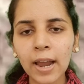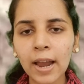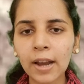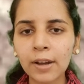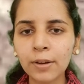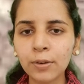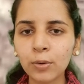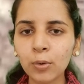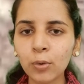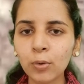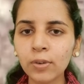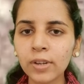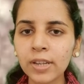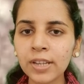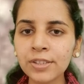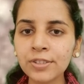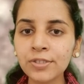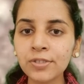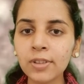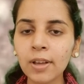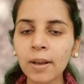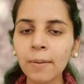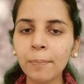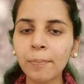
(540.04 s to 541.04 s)
and to
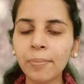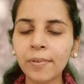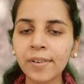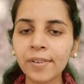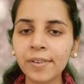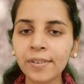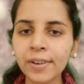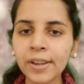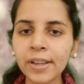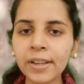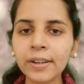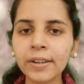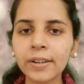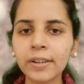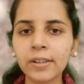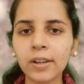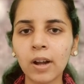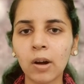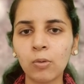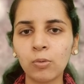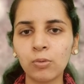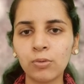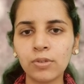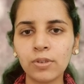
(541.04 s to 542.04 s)
reach the breeding
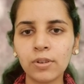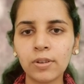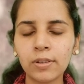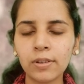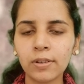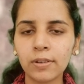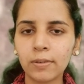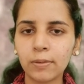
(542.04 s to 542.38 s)
ground,